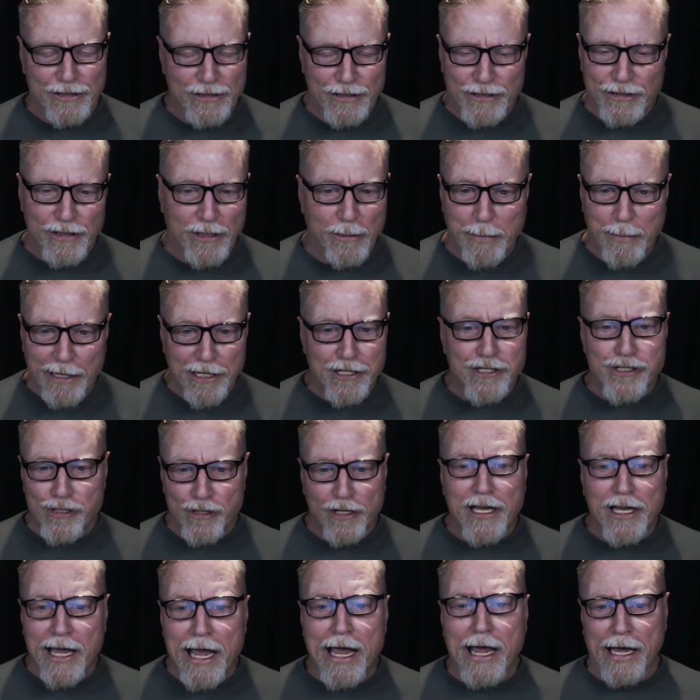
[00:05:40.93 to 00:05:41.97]
do the best you
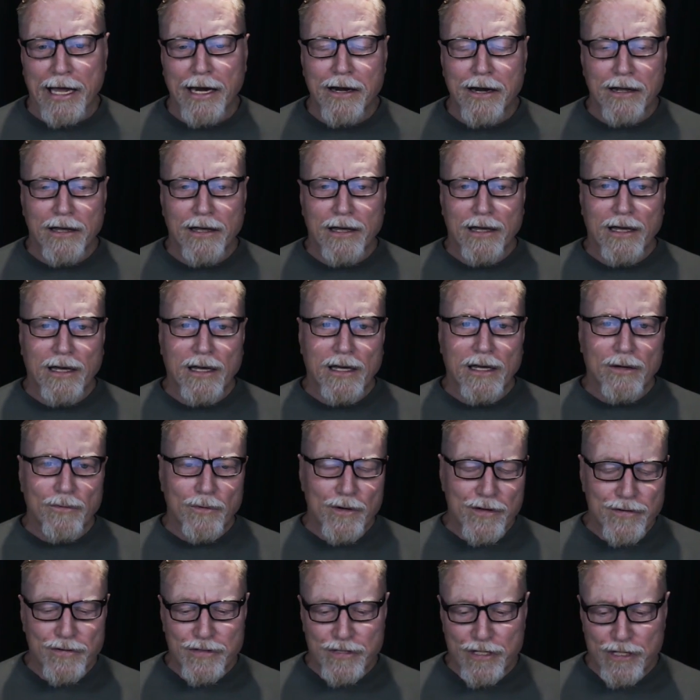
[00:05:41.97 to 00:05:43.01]
can
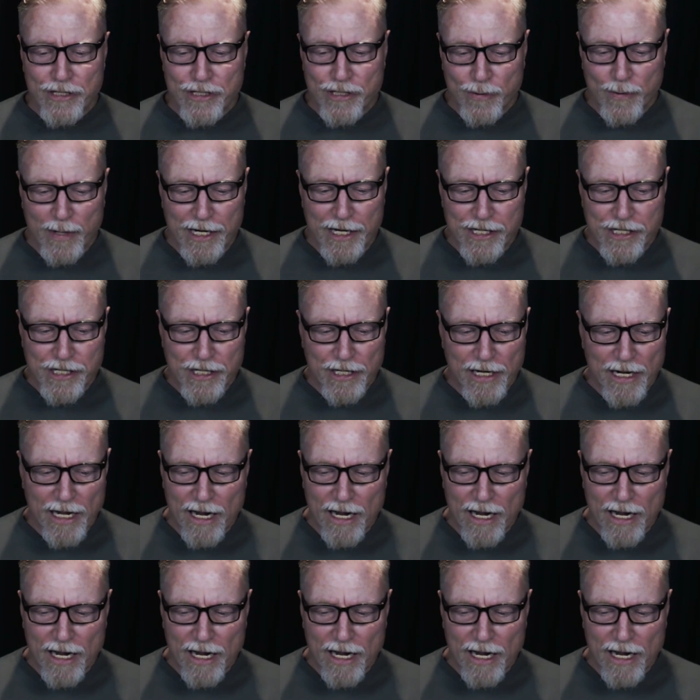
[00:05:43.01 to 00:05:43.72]
with your situation.